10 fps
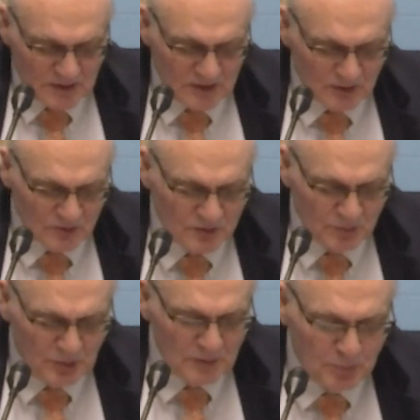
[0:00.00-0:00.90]
to
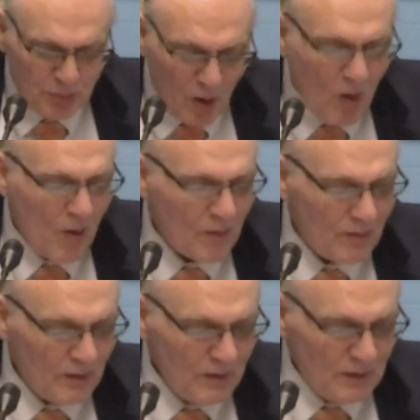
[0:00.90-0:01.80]
be part,
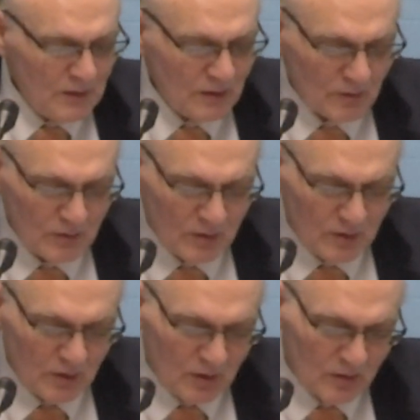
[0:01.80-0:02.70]

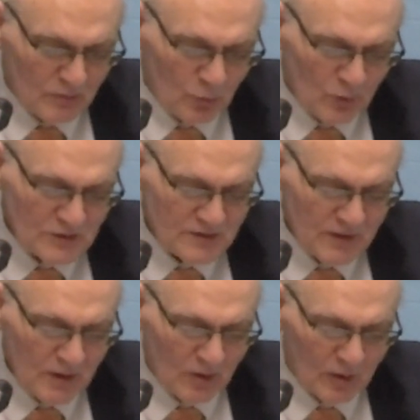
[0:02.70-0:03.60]
of what's
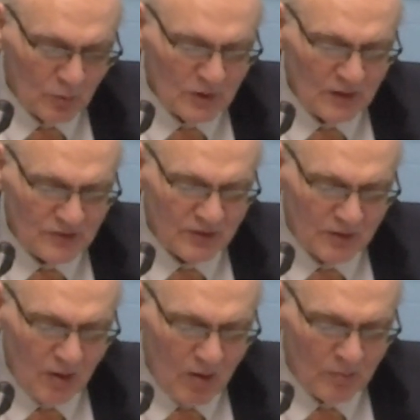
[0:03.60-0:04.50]
there and what is to
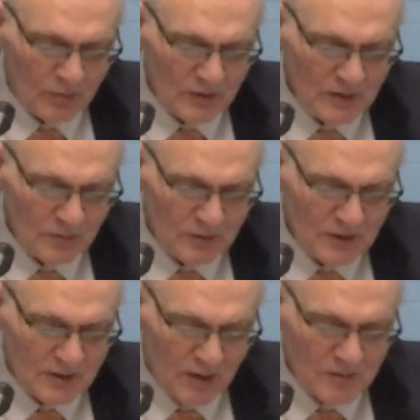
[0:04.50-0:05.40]
come when
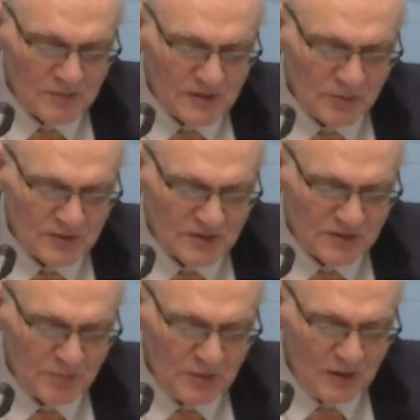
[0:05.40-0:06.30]
he comes. He wants
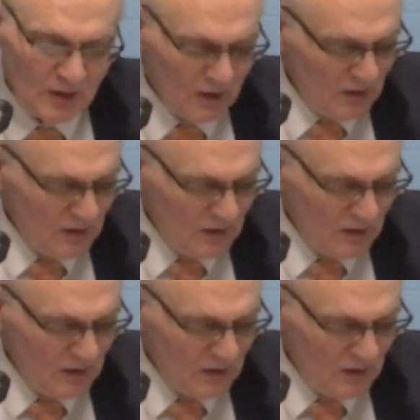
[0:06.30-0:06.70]
us to be,